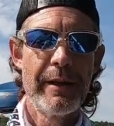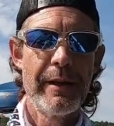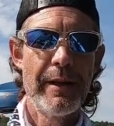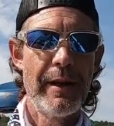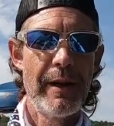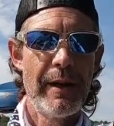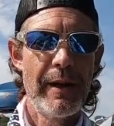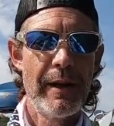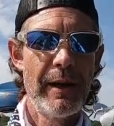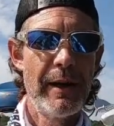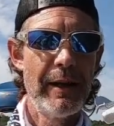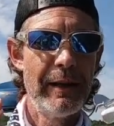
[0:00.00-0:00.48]

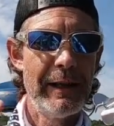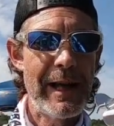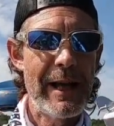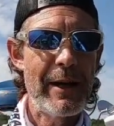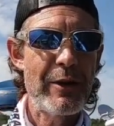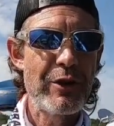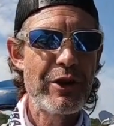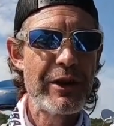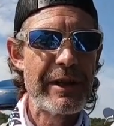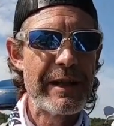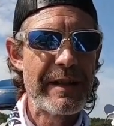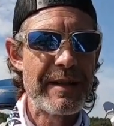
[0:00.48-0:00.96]

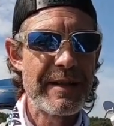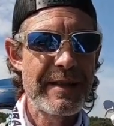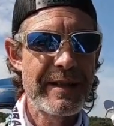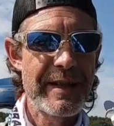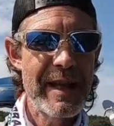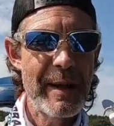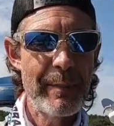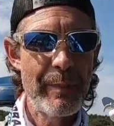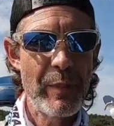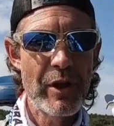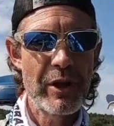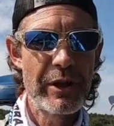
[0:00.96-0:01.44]
allows you to
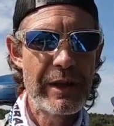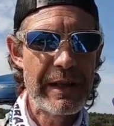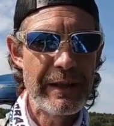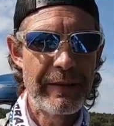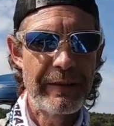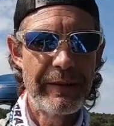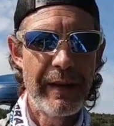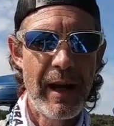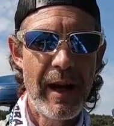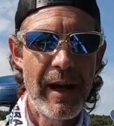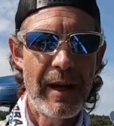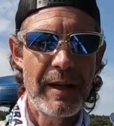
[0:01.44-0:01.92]
skip
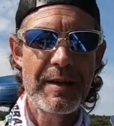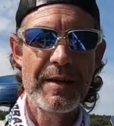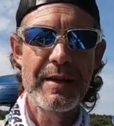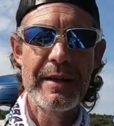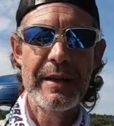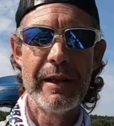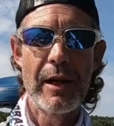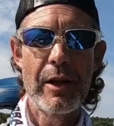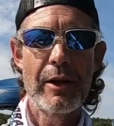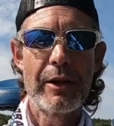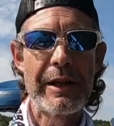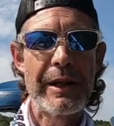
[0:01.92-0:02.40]
underneath docks
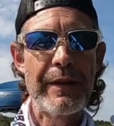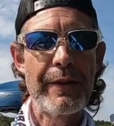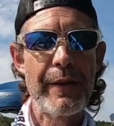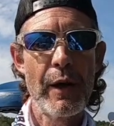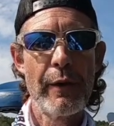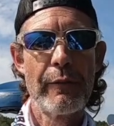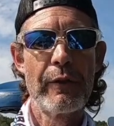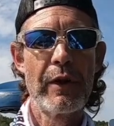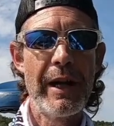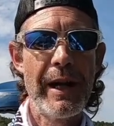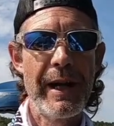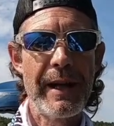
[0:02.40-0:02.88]
and underneath
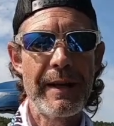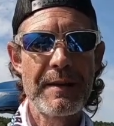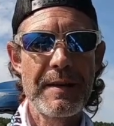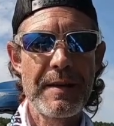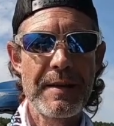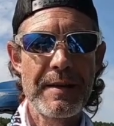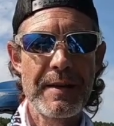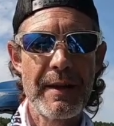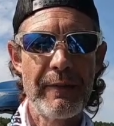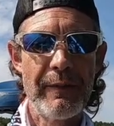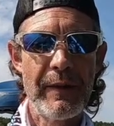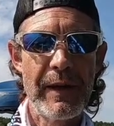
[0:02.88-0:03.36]
overhangs
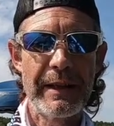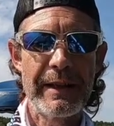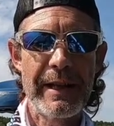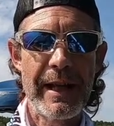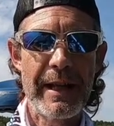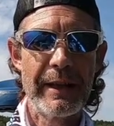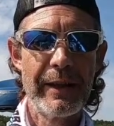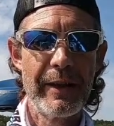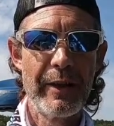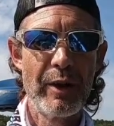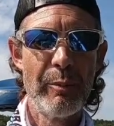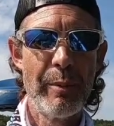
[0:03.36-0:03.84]
and stuff like
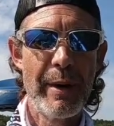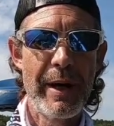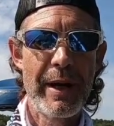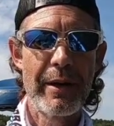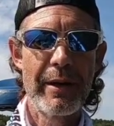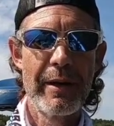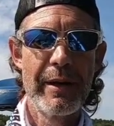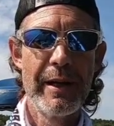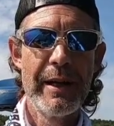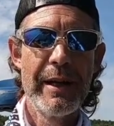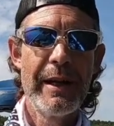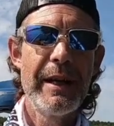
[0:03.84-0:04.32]
that a little
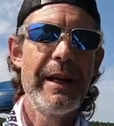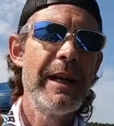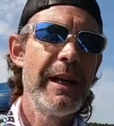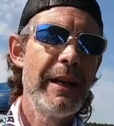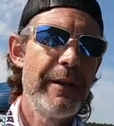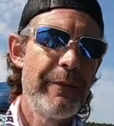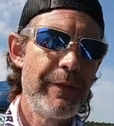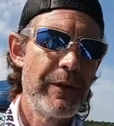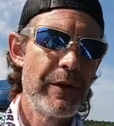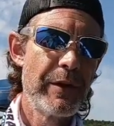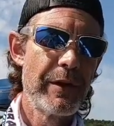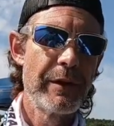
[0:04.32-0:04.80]
better
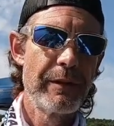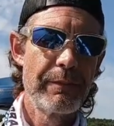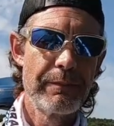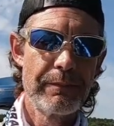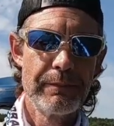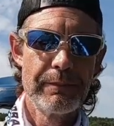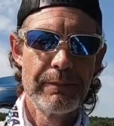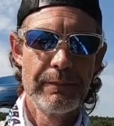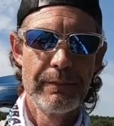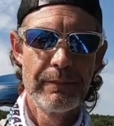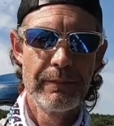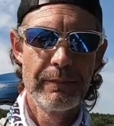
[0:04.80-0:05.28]
if you're
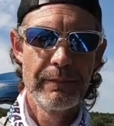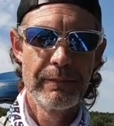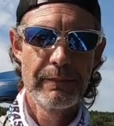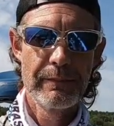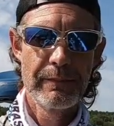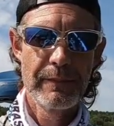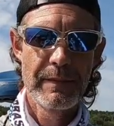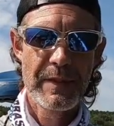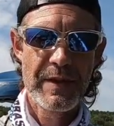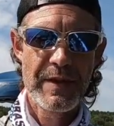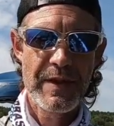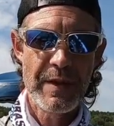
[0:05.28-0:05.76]

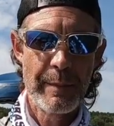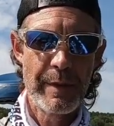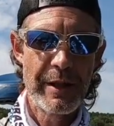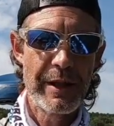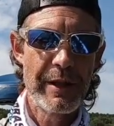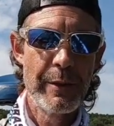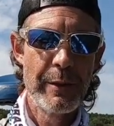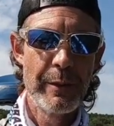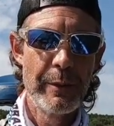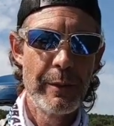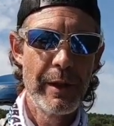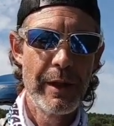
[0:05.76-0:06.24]

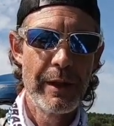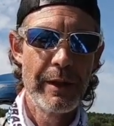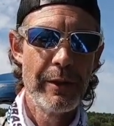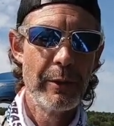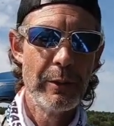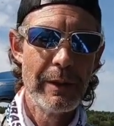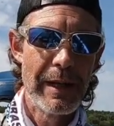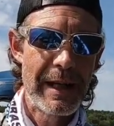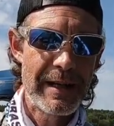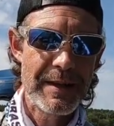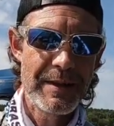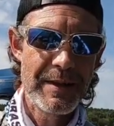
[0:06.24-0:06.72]
somebody
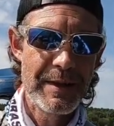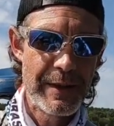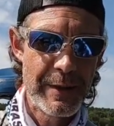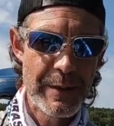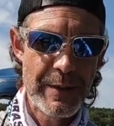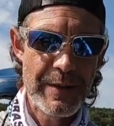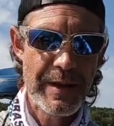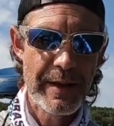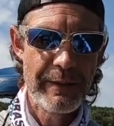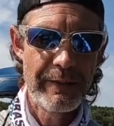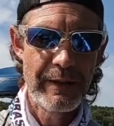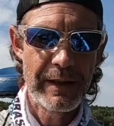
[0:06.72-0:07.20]
who likes to
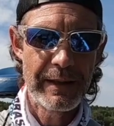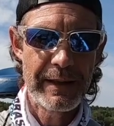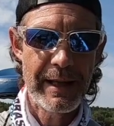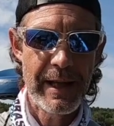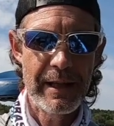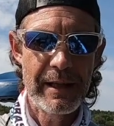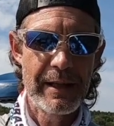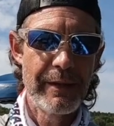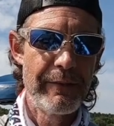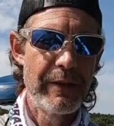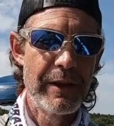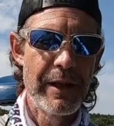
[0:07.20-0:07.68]
do stuff like
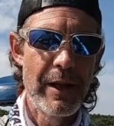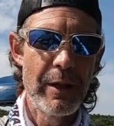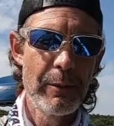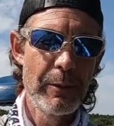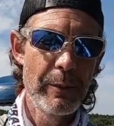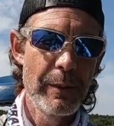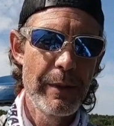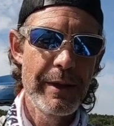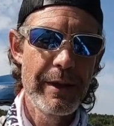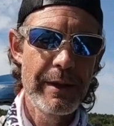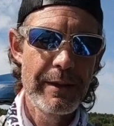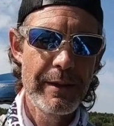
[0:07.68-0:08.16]
that. If you
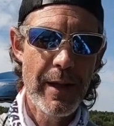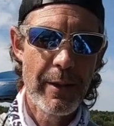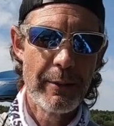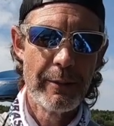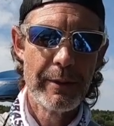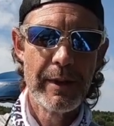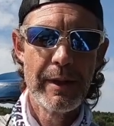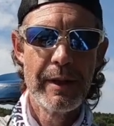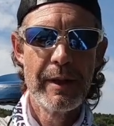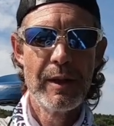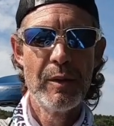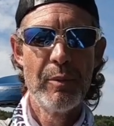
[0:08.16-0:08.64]
don't, well then don't.
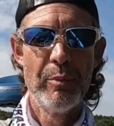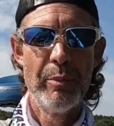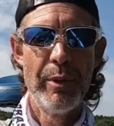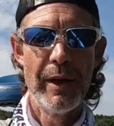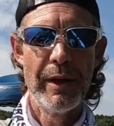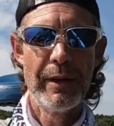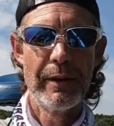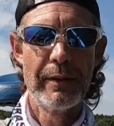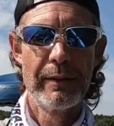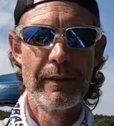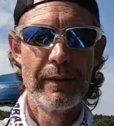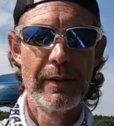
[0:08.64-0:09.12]

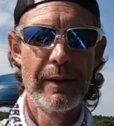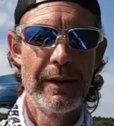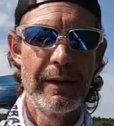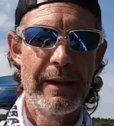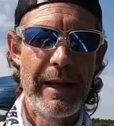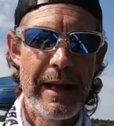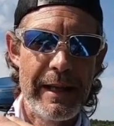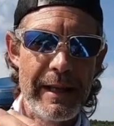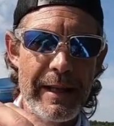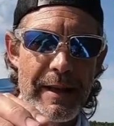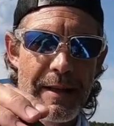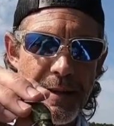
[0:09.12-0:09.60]
But
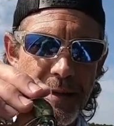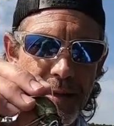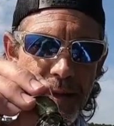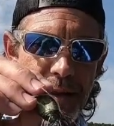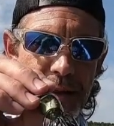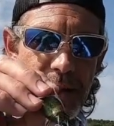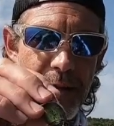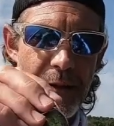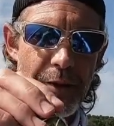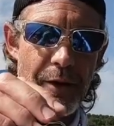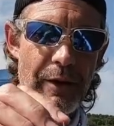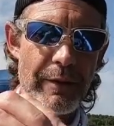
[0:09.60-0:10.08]
that is
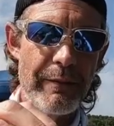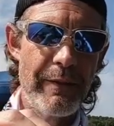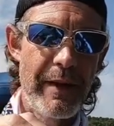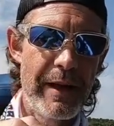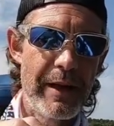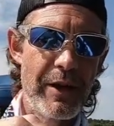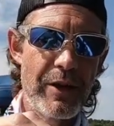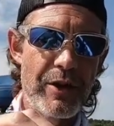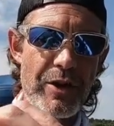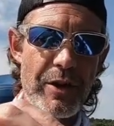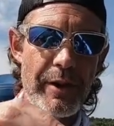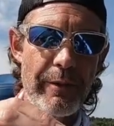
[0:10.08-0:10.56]
another
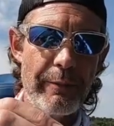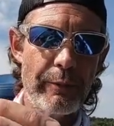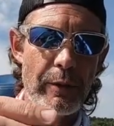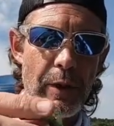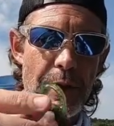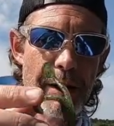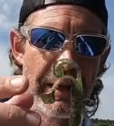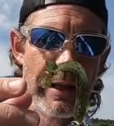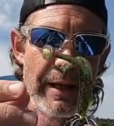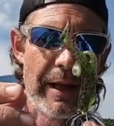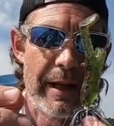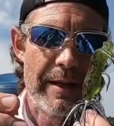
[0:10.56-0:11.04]
advantage of
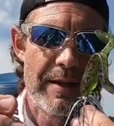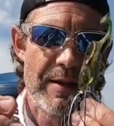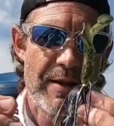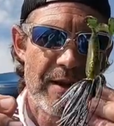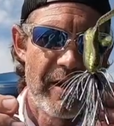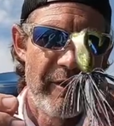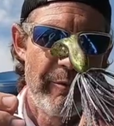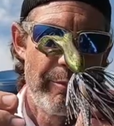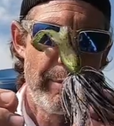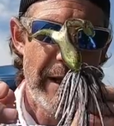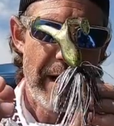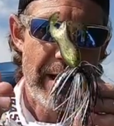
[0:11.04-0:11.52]
running a
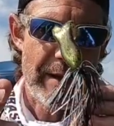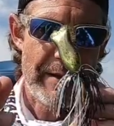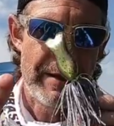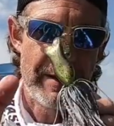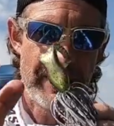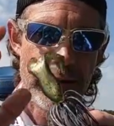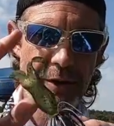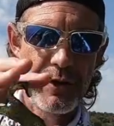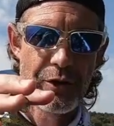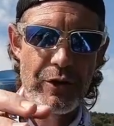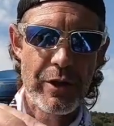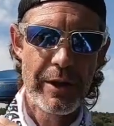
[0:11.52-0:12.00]
soft
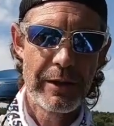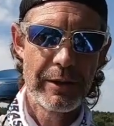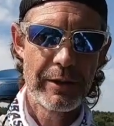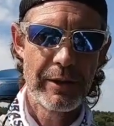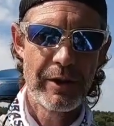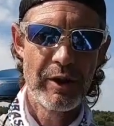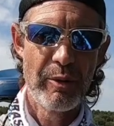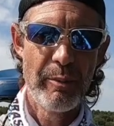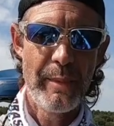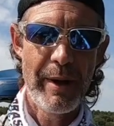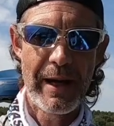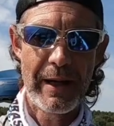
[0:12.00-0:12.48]
plastic
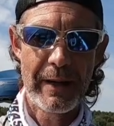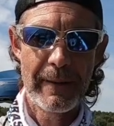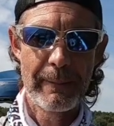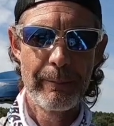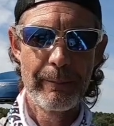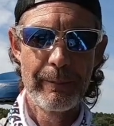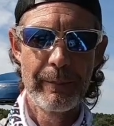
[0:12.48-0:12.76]
trailer on the back.